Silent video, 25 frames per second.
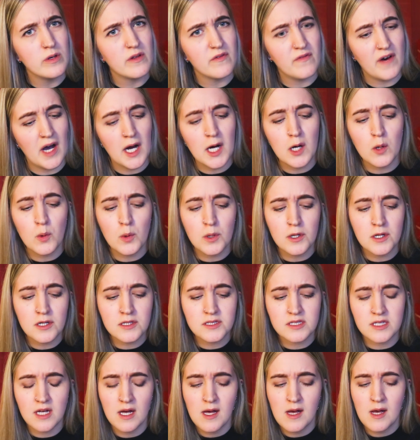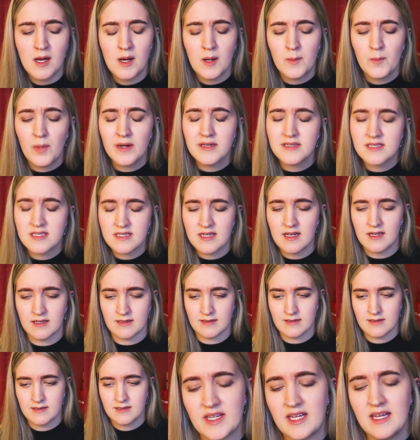with fireworks, but
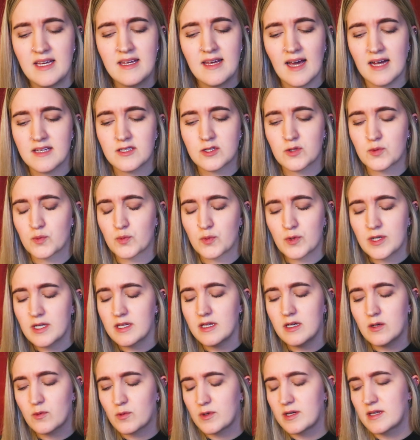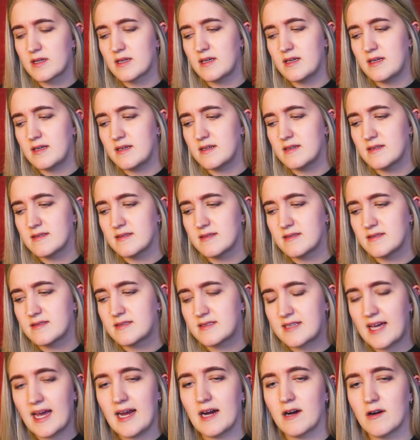still, he gets really, really
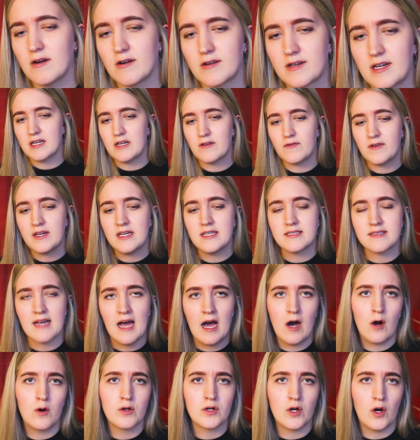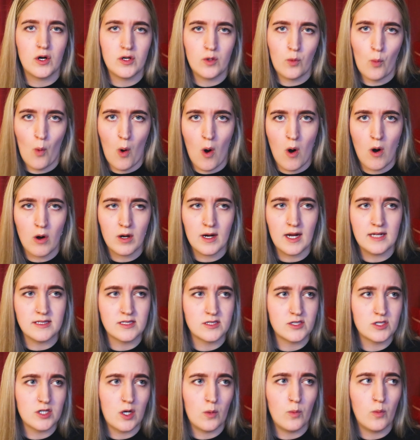scared if he's out on a walk and
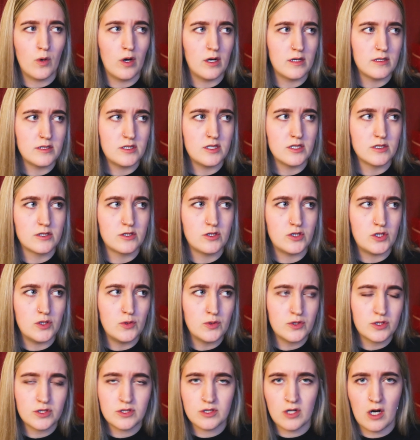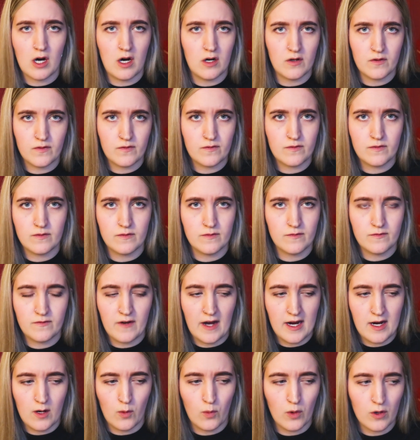someone just shoots off
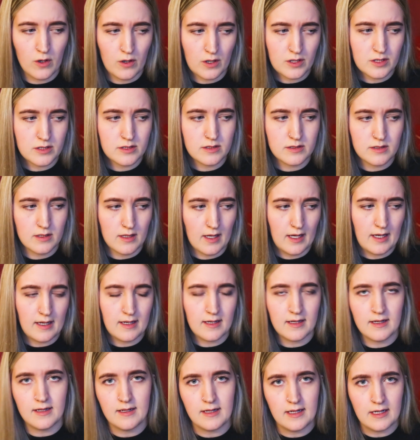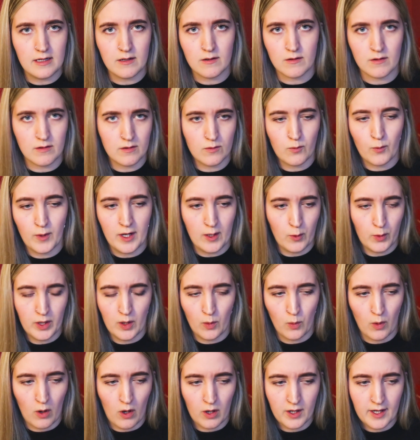fireworks, like, near where we're
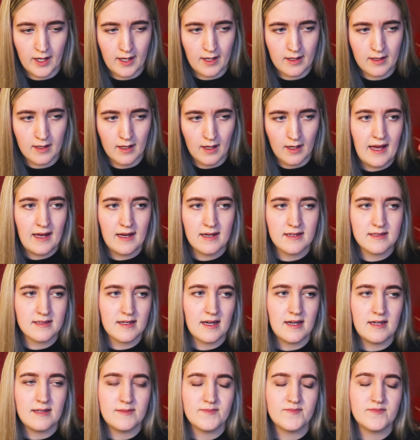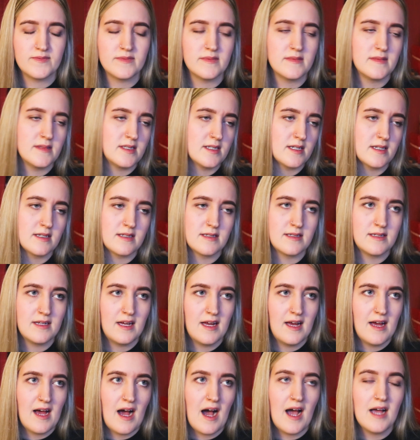walking. And
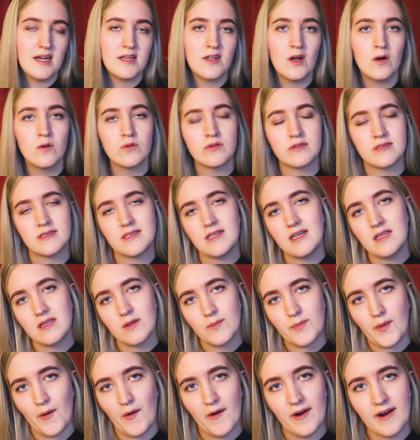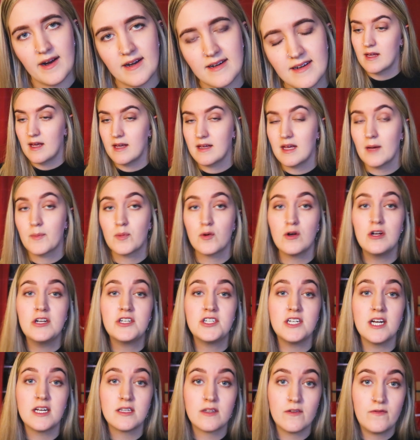I don't see the point. I
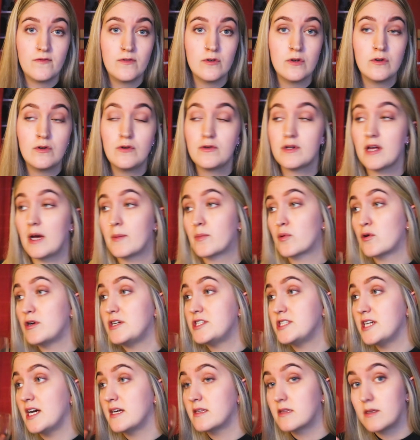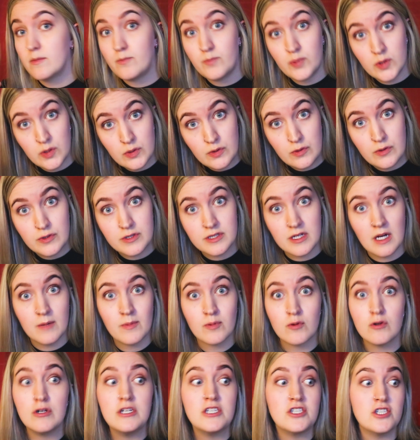appreciate the food, appreciate the booze,
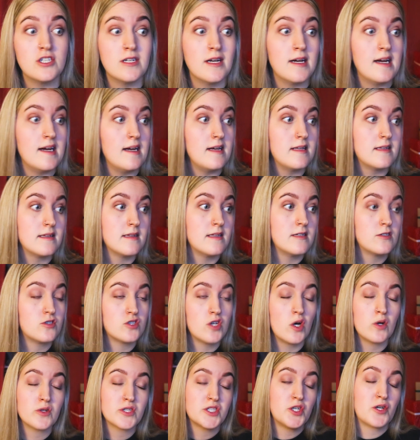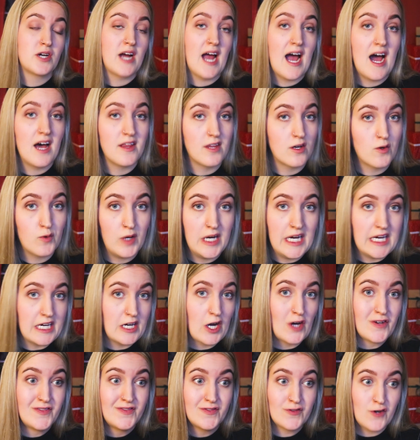appreciate the social gathering
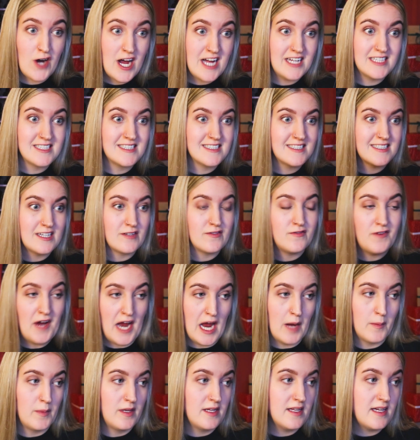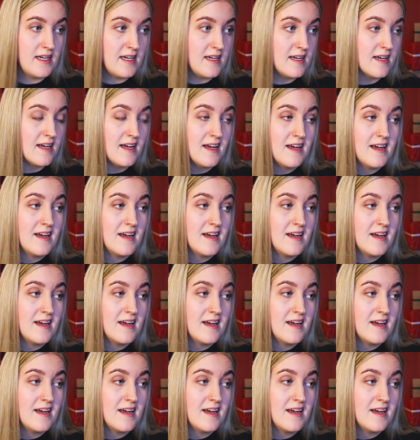of friends and family.